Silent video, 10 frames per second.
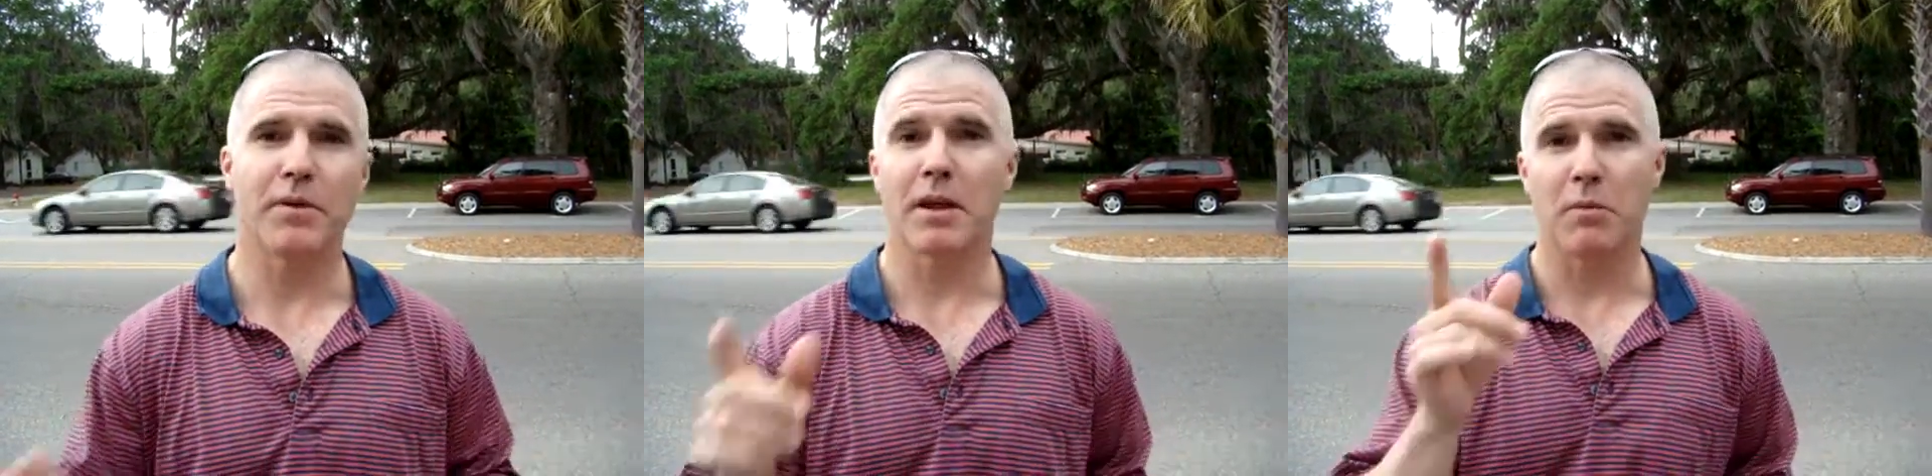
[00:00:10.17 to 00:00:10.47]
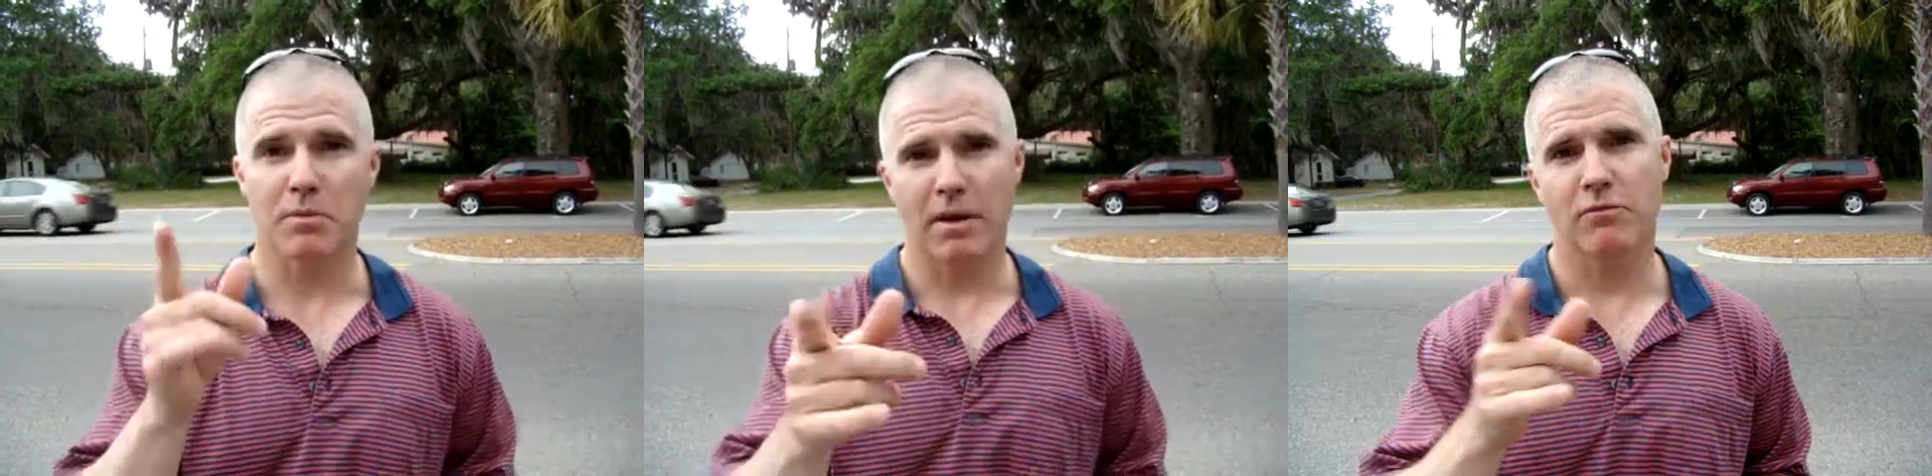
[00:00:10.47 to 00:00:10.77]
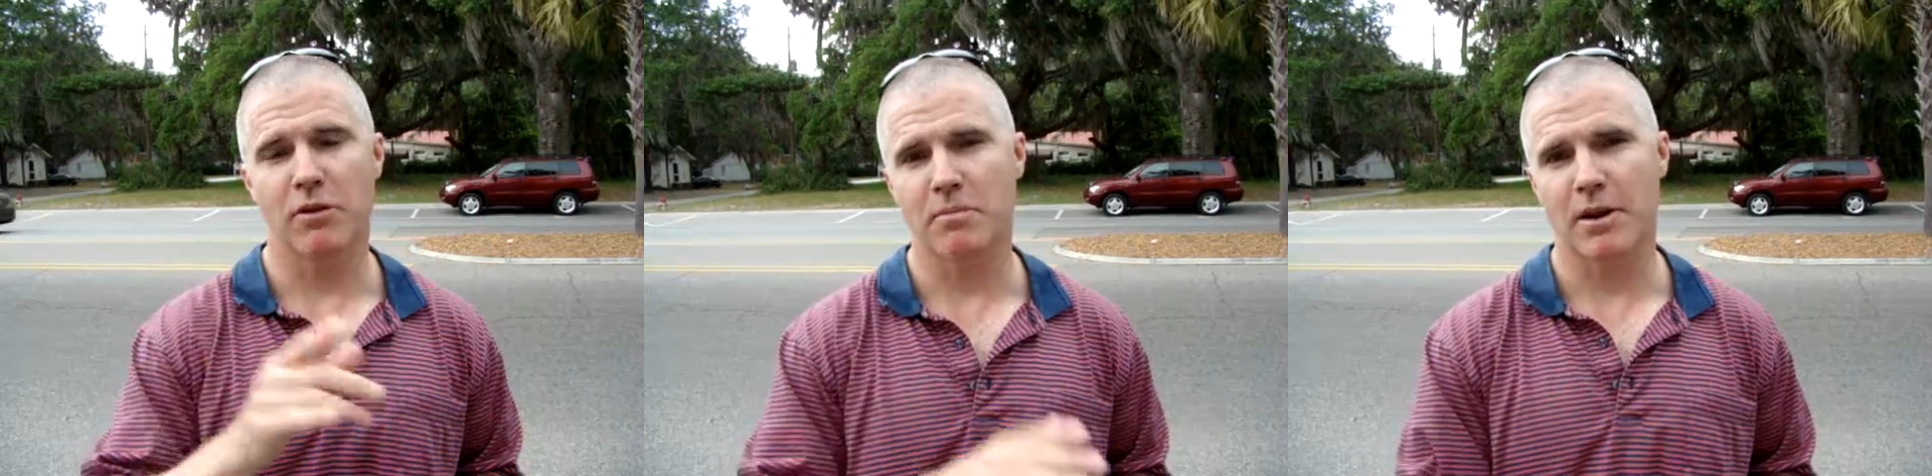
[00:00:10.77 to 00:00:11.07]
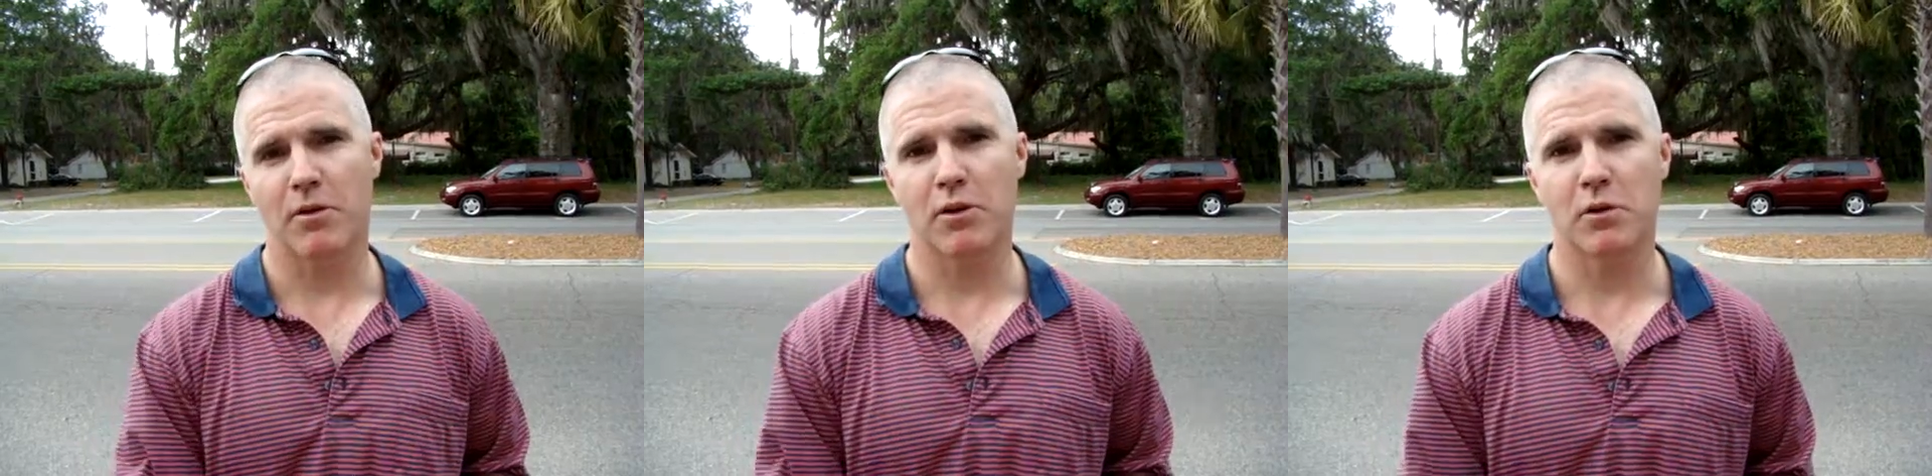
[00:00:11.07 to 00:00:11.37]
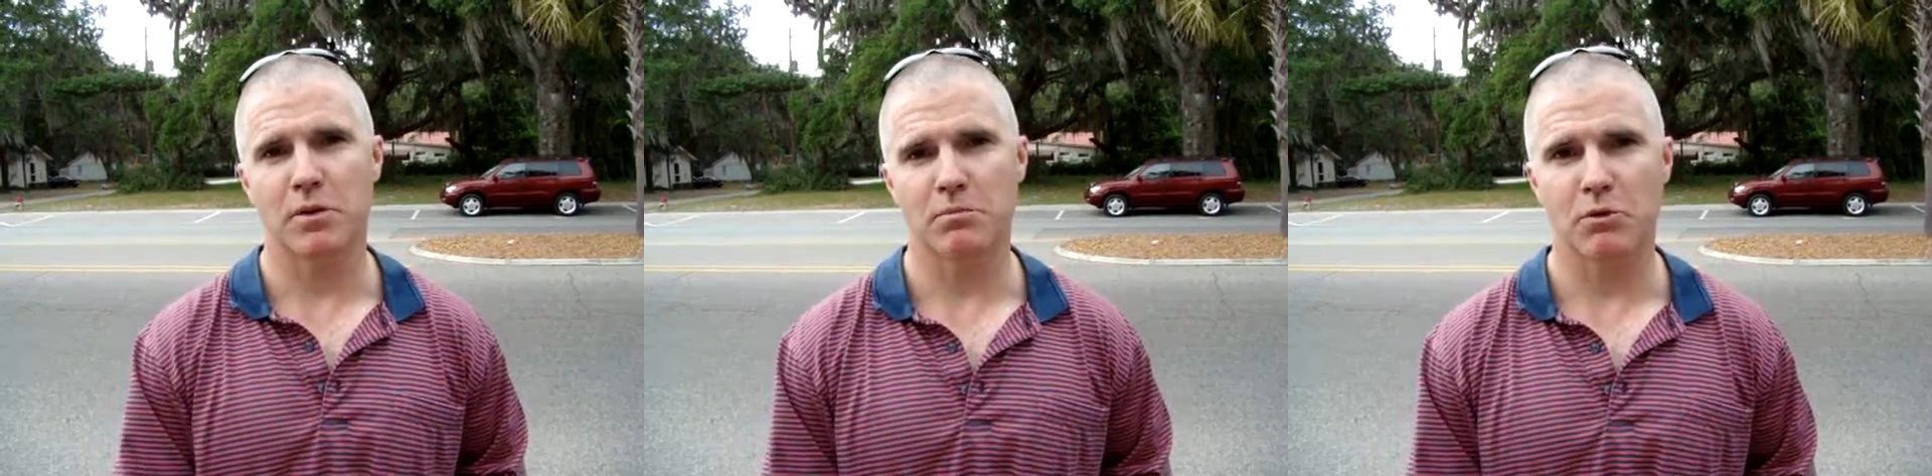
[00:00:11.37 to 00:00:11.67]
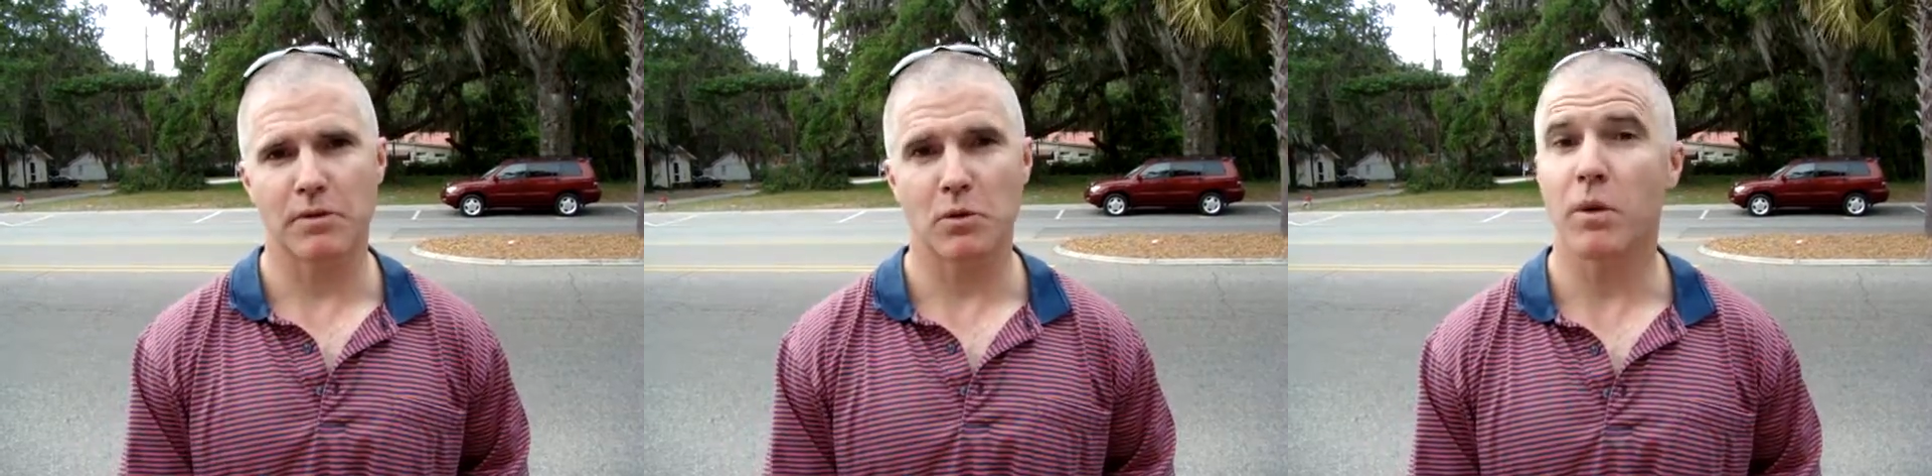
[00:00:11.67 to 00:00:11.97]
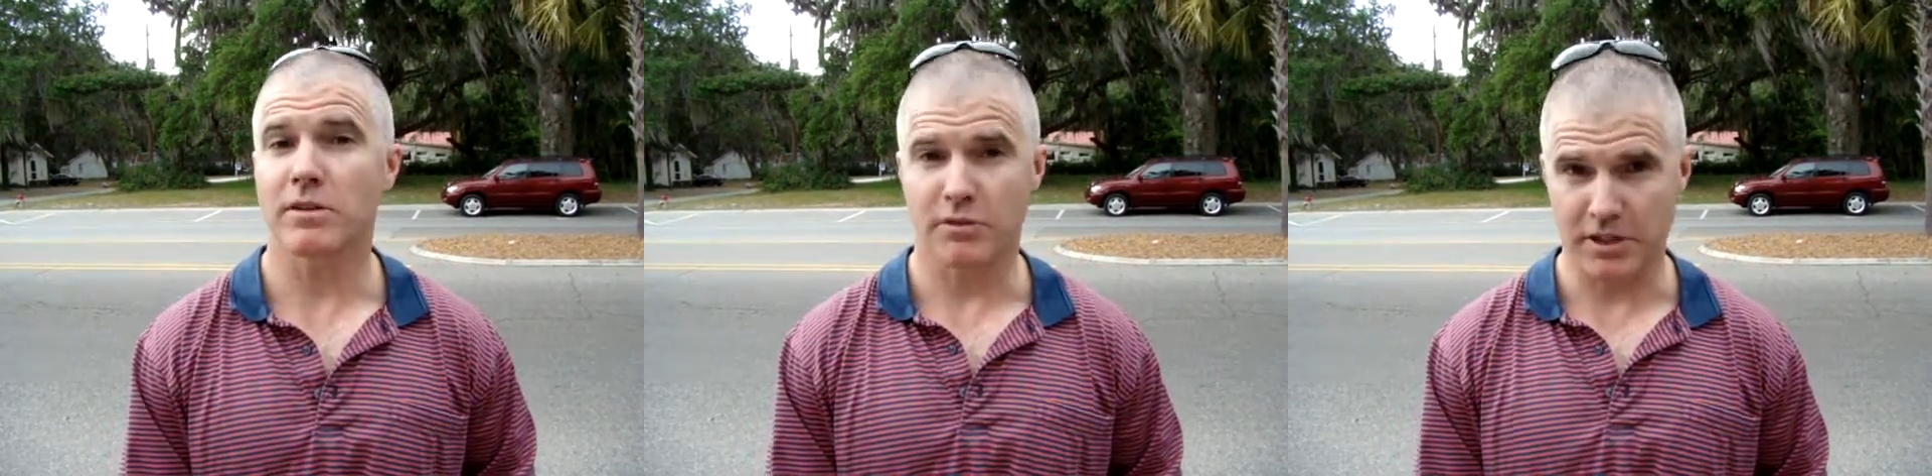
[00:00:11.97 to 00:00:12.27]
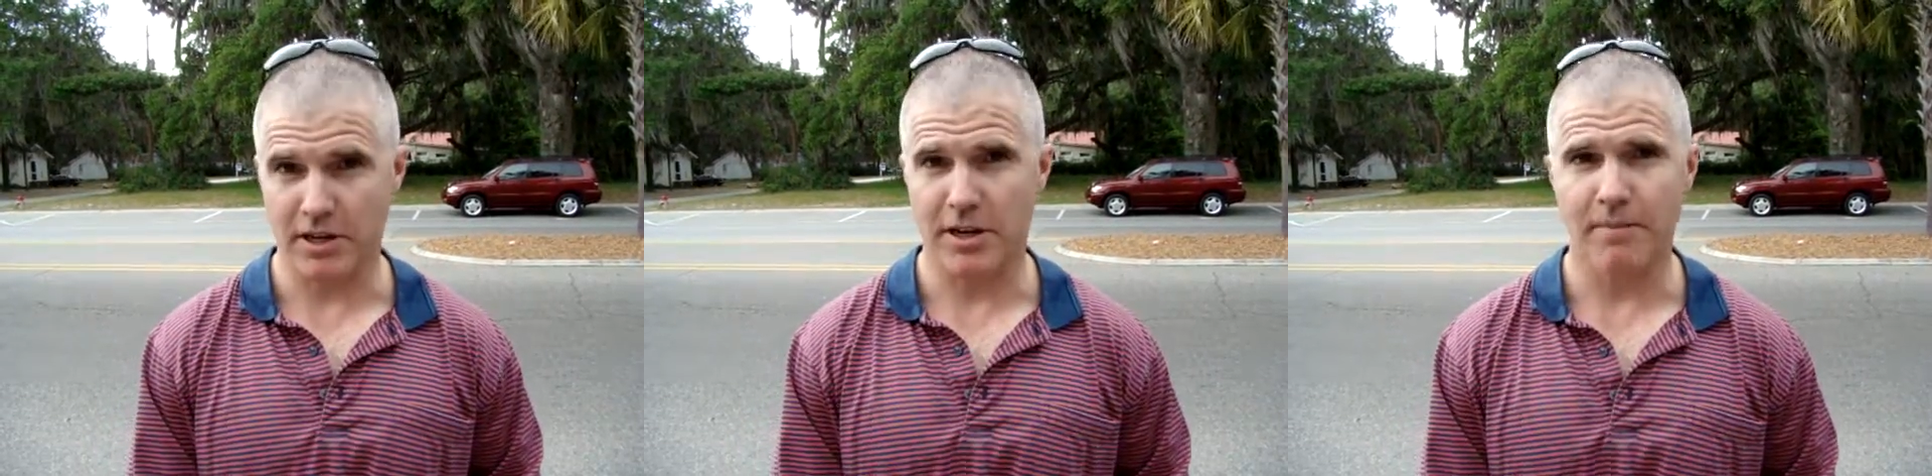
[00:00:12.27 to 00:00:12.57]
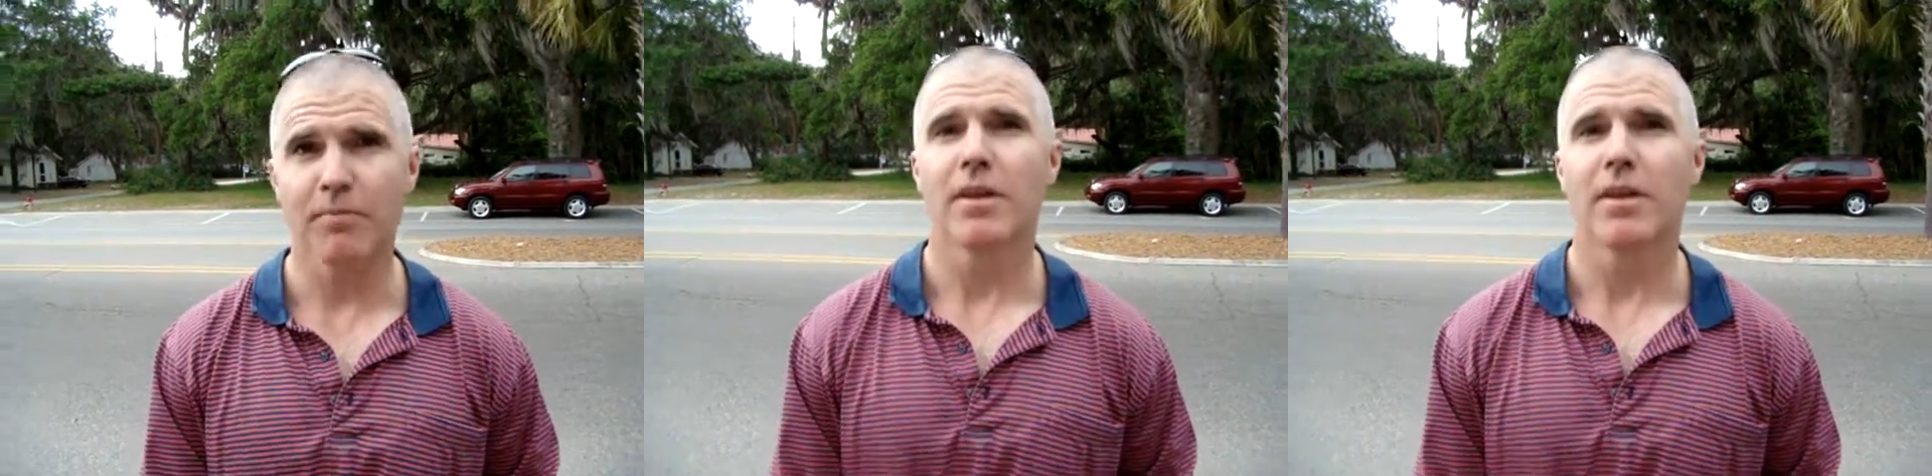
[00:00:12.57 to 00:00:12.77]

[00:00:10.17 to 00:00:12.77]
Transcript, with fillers: and I'm with my friend Mary, who is moving to West Virginia.